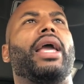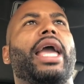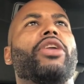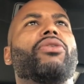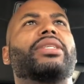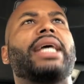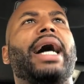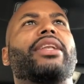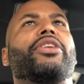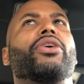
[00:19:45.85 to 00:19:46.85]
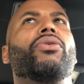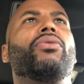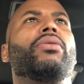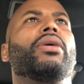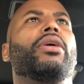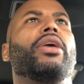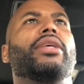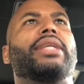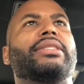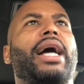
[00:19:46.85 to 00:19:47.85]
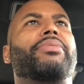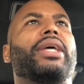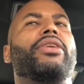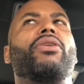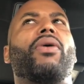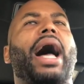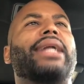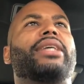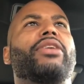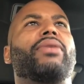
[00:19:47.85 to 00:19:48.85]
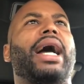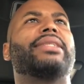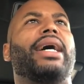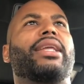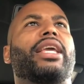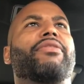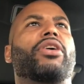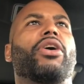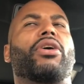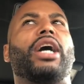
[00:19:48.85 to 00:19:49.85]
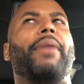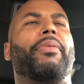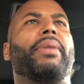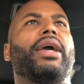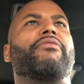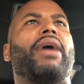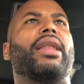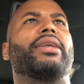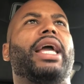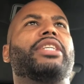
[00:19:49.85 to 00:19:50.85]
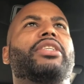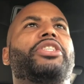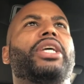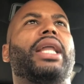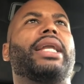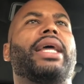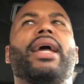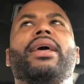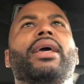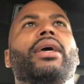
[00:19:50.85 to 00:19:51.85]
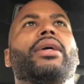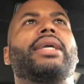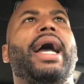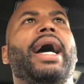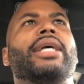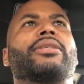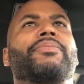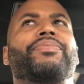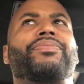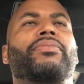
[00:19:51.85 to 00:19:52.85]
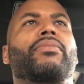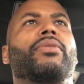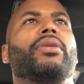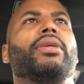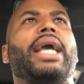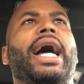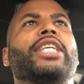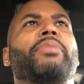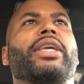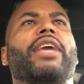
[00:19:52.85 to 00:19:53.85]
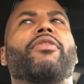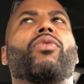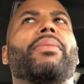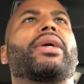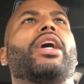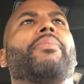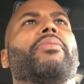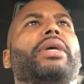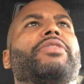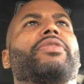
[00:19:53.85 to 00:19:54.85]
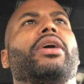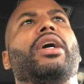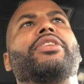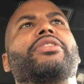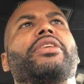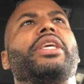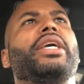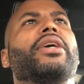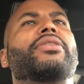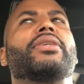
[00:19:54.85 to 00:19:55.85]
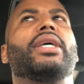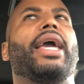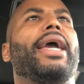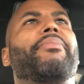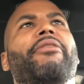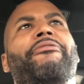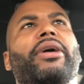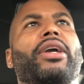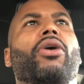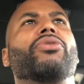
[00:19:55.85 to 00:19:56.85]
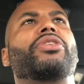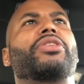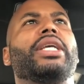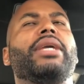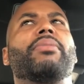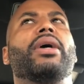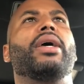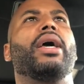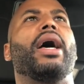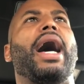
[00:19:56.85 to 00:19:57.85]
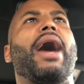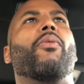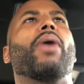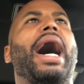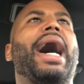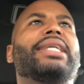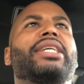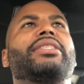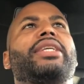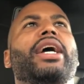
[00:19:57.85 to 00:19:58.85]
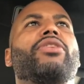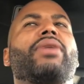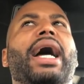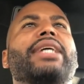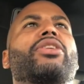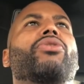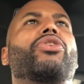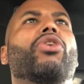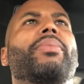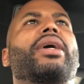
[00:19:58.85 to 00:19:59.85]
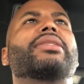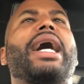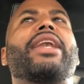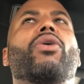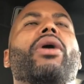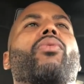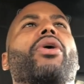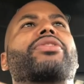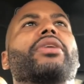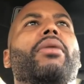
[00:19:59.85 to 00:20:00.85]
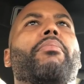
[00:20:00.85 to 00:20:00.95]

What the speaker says: and you decide to do, that type of thing, you know, I tell you guys not to give a girl a compliment, validation, and shit like that. Guys been giving women compliments for hundreds of years and been fucking hoes to sleep. when I just tell you guys don't do it because I know it works